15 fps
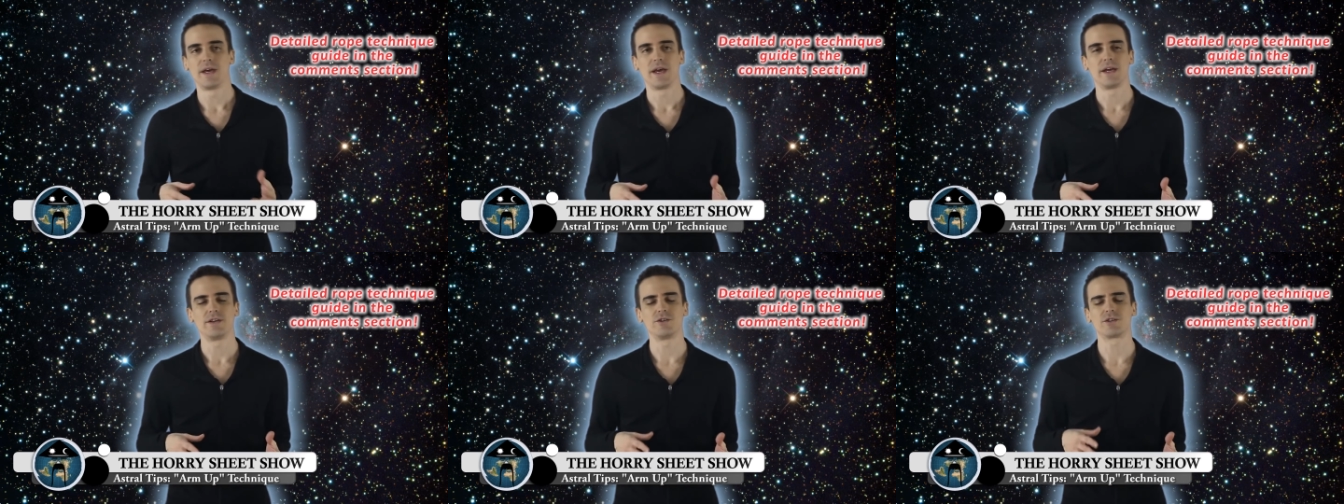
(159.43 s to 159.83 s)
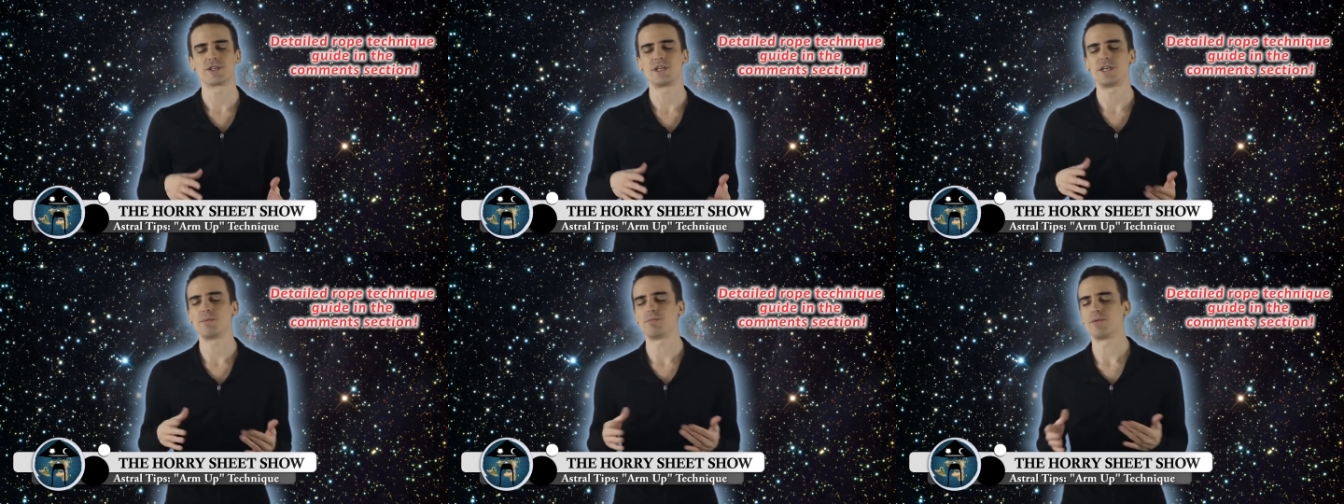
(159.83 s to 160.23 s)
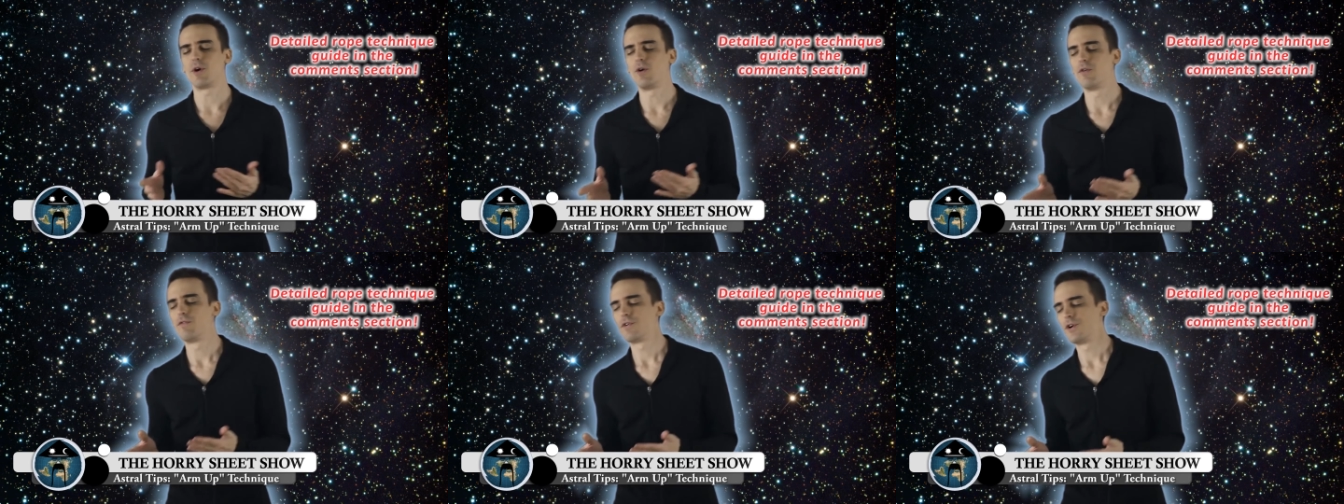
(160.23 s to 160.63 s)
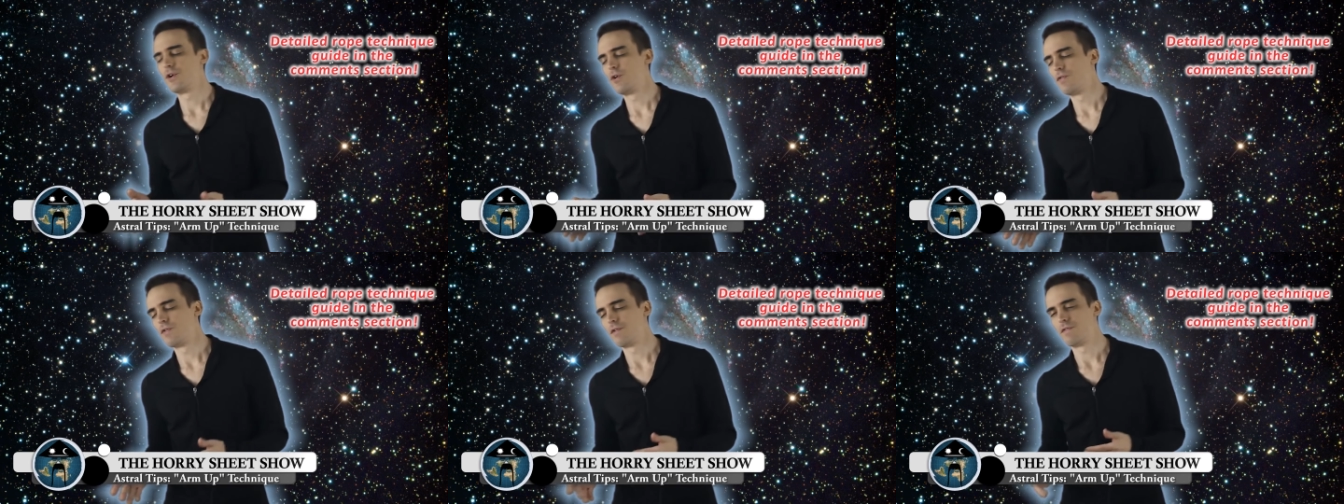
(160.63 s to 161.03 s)
You just keep over and
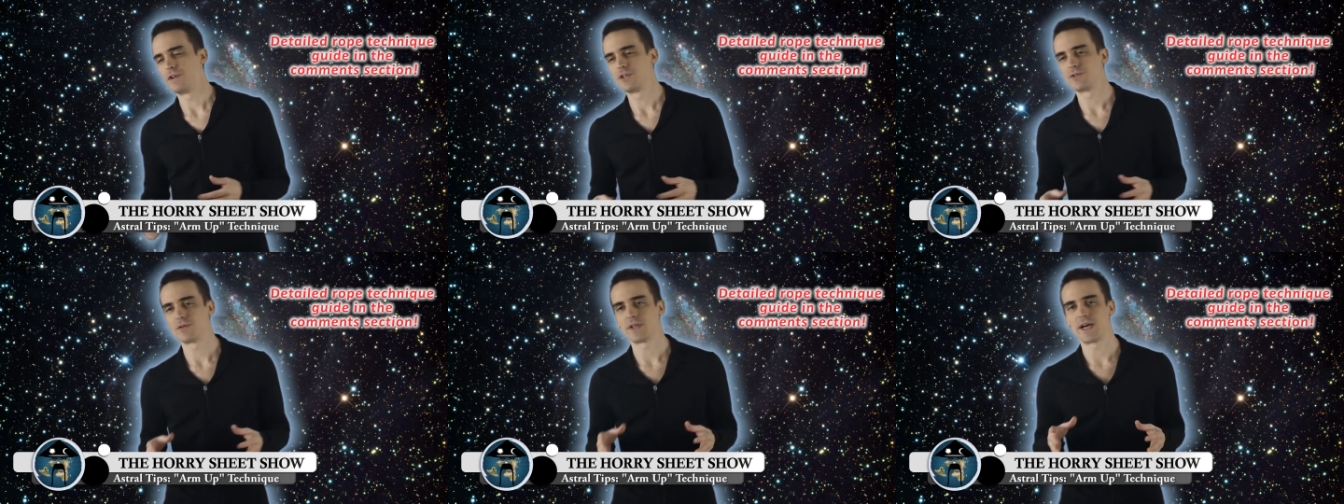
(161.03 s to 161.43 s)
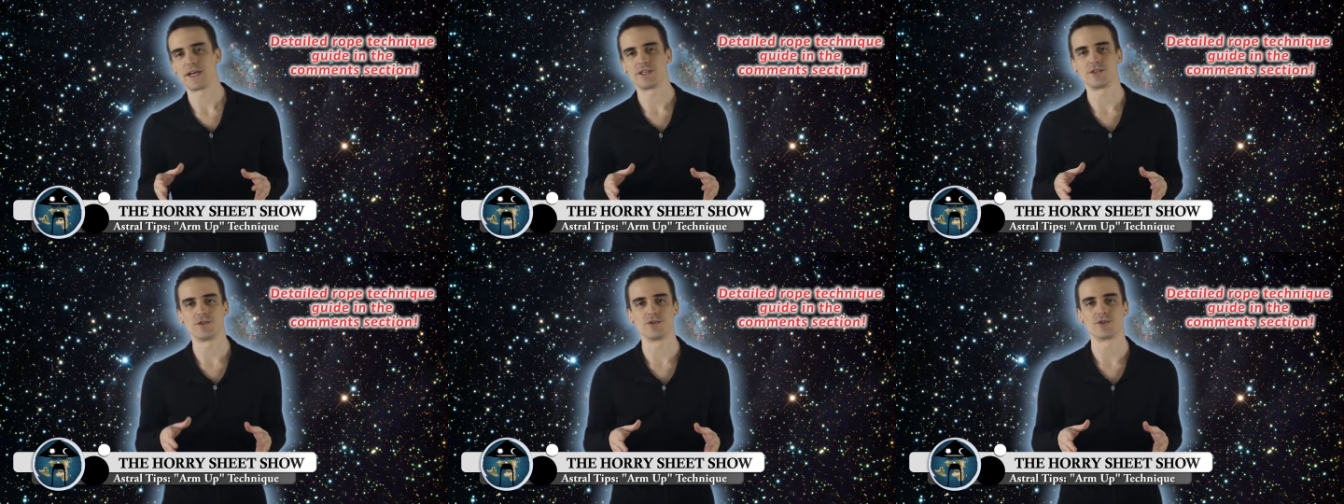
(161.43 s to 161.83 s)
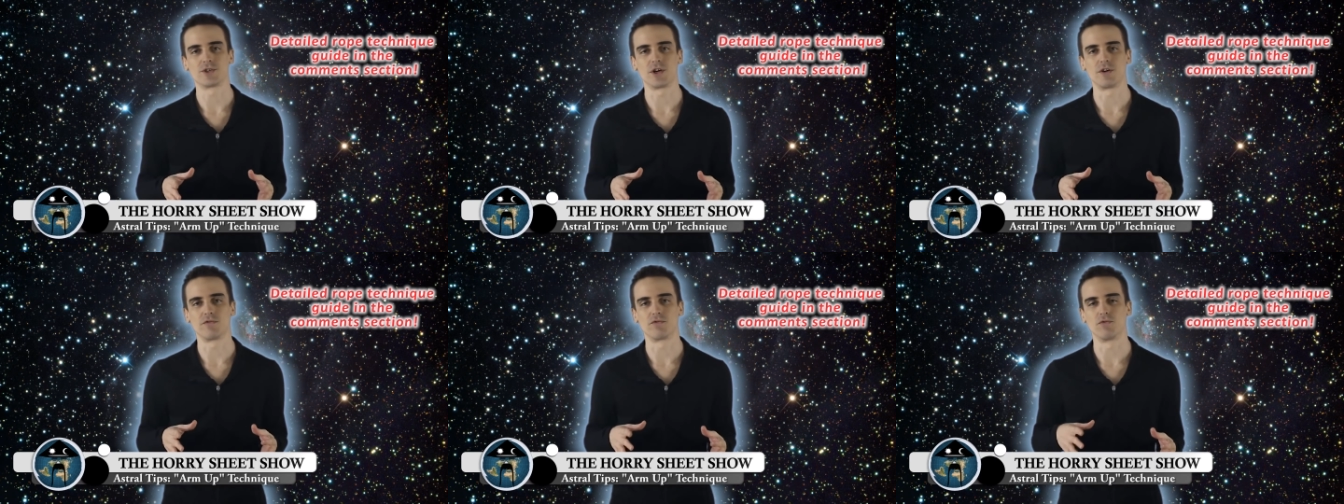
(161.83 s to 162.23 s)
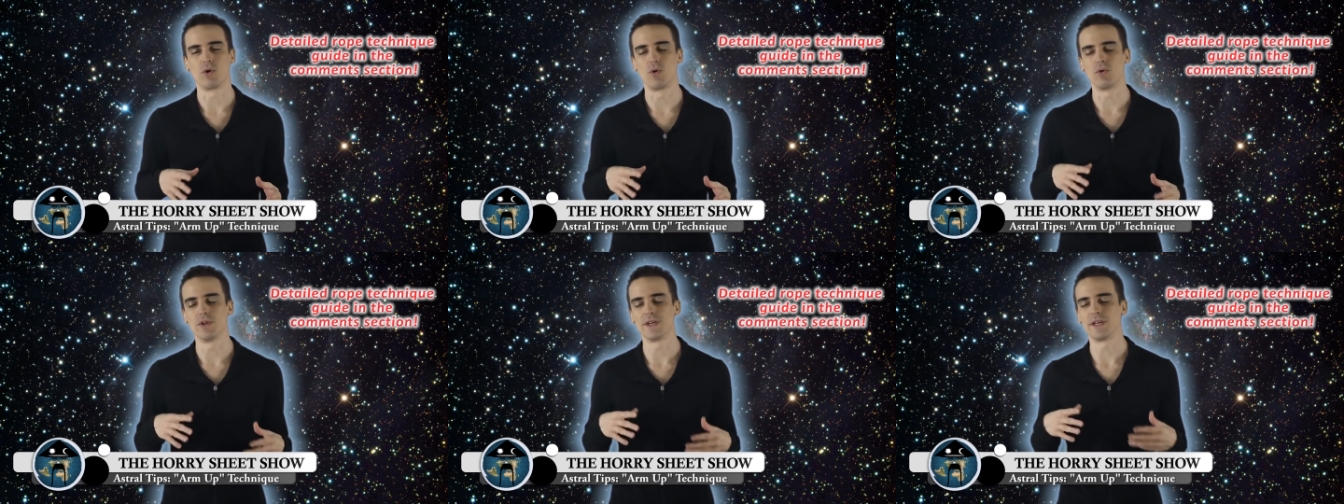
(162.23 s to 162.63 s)
over visualizing yourself
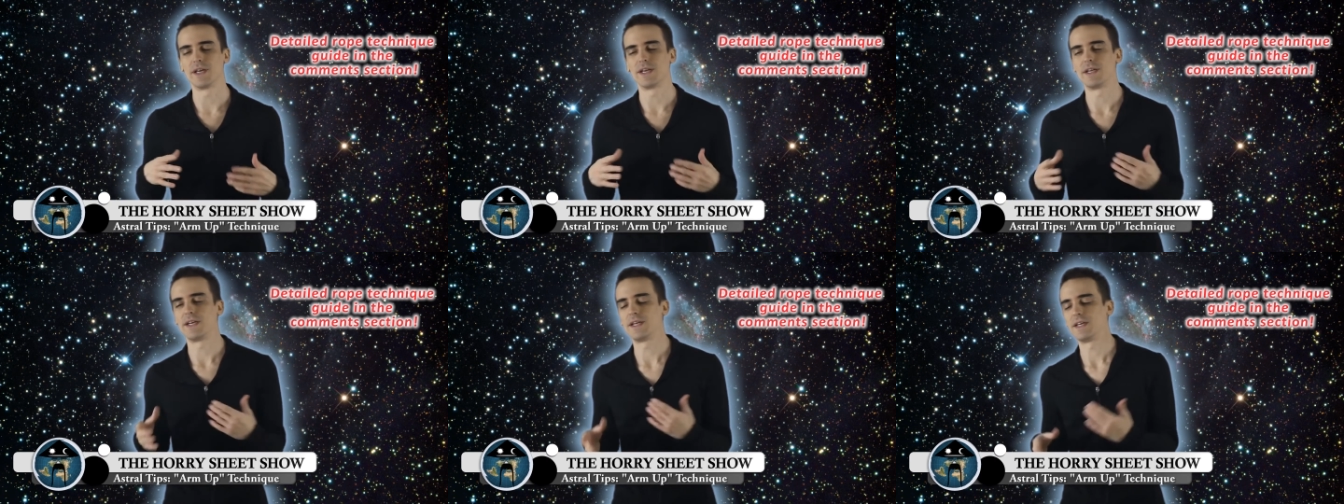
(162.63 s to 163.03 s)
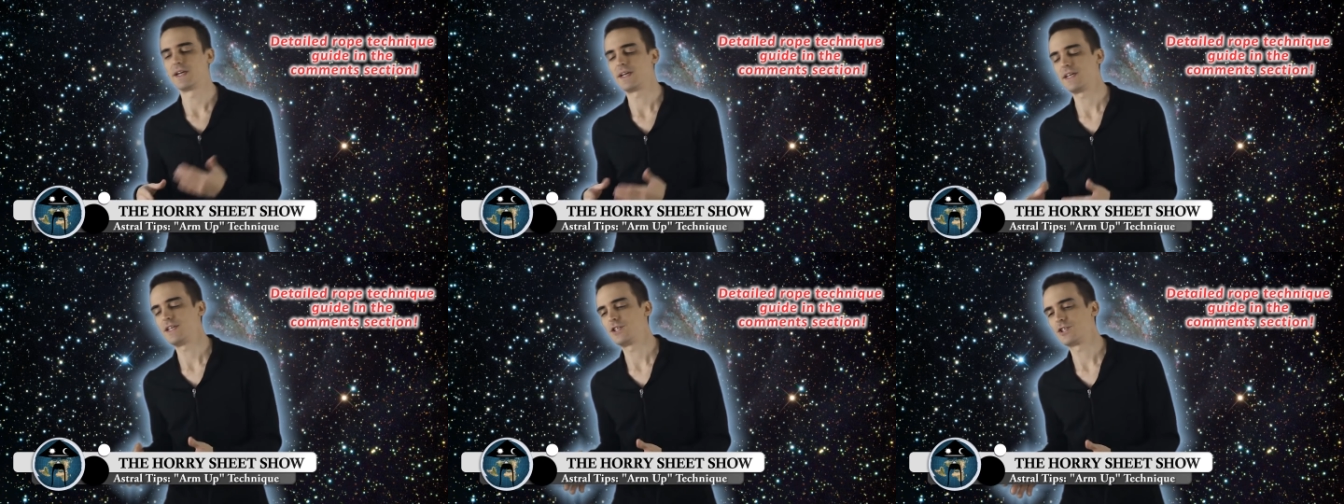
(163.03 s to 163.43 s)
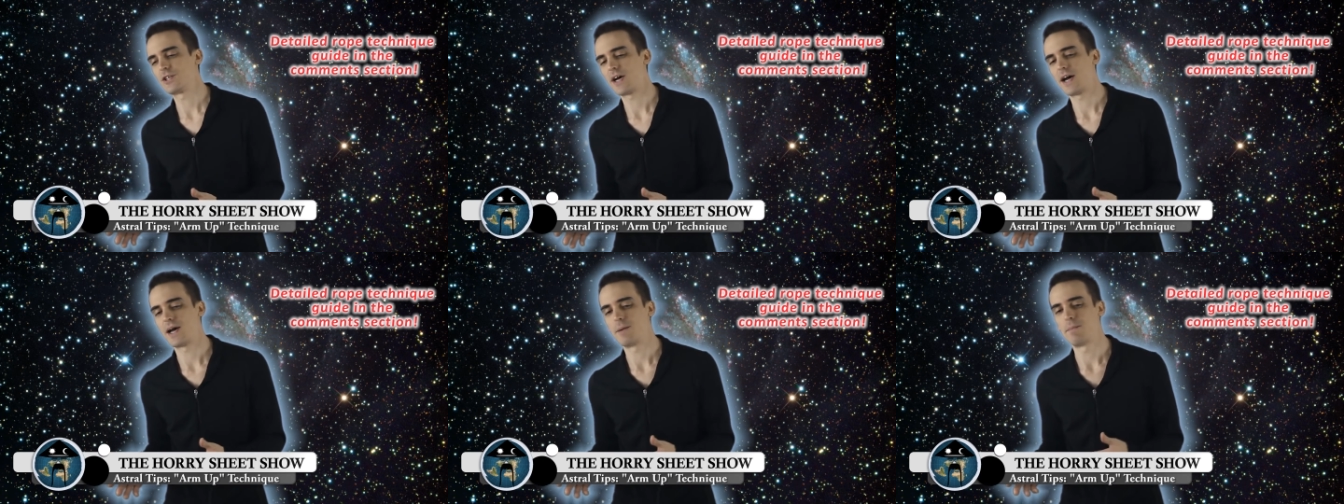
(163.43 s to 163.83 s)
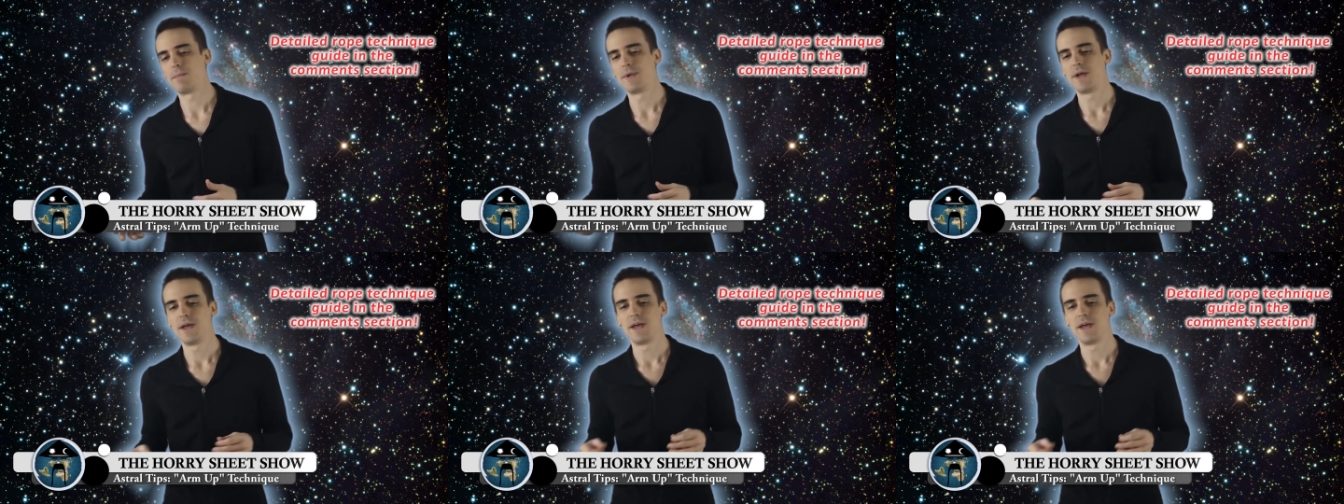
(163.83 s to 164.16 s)
rolling, and each time